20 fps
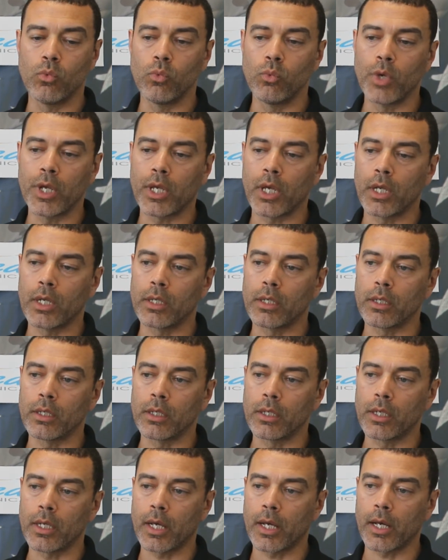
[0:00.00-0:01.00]
We
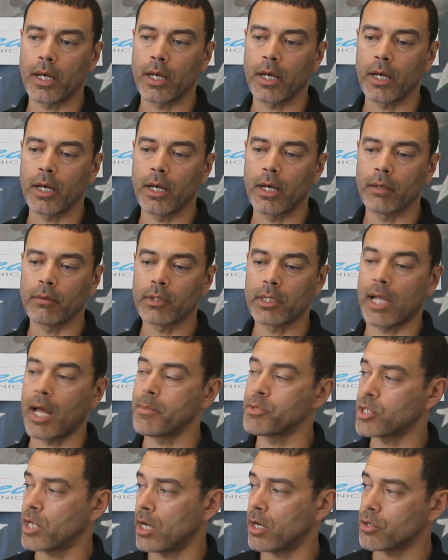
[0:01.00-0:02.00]
can
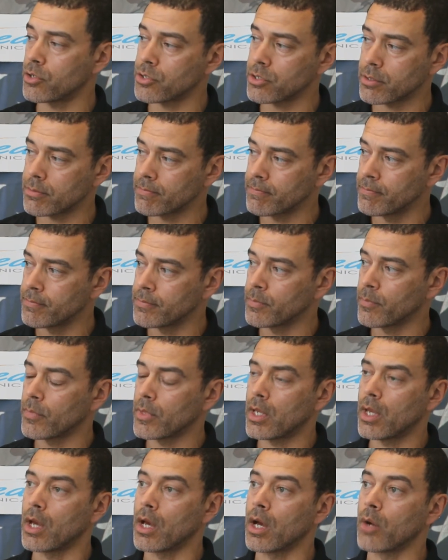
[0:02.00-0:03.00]
climb stairs.
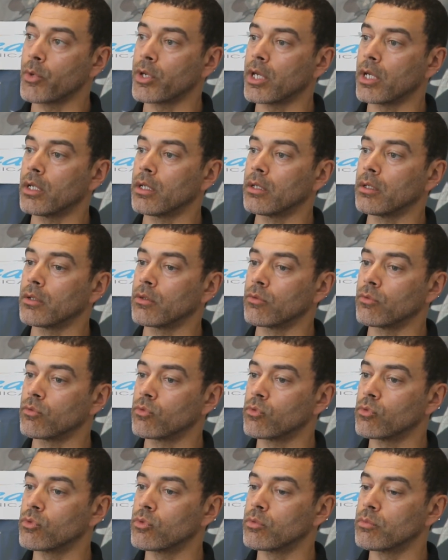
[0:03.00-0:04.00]
We can
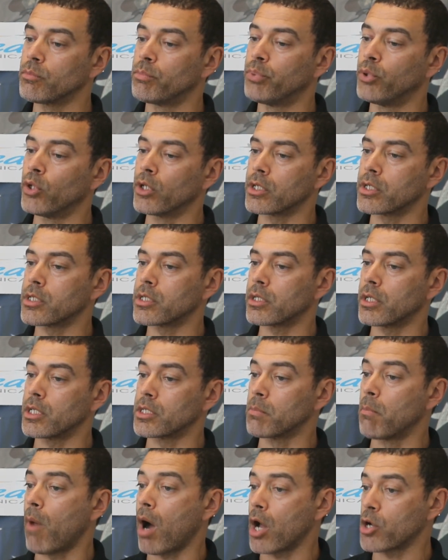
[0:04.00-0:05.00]

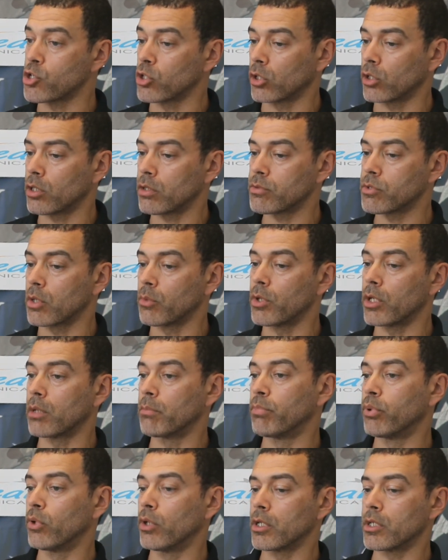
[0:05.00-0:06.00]
it's modular, so we
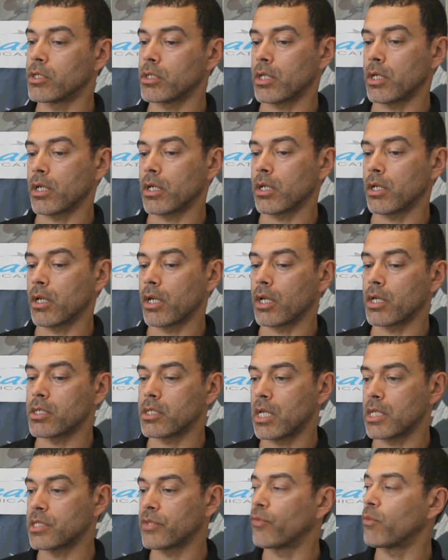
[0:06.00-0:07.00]
can put an
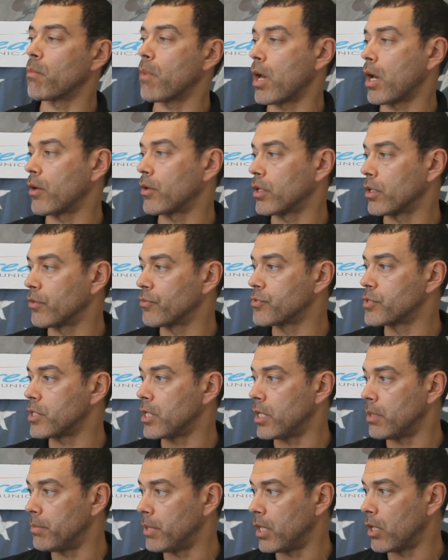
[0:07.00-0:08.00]
extensive amount of
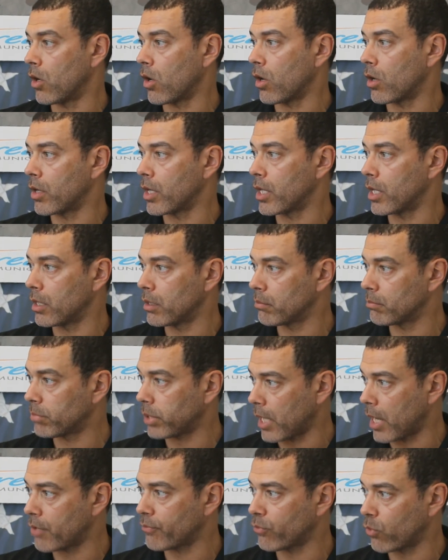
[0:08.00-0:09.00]
CBRN
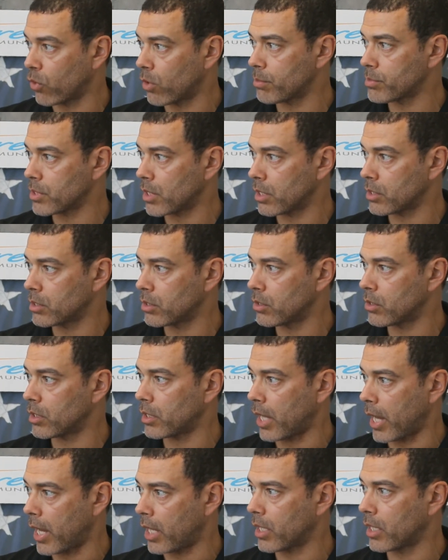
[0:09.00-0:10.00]
platforms onto it
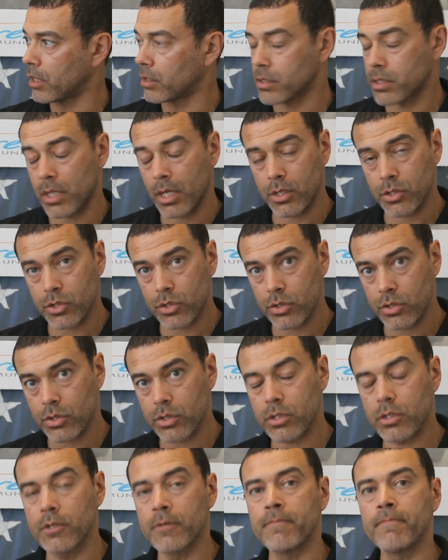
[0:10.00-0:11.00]
and handheld
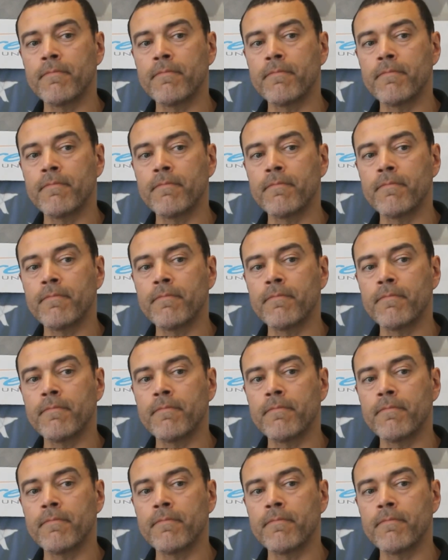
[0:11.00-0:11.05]
sensors.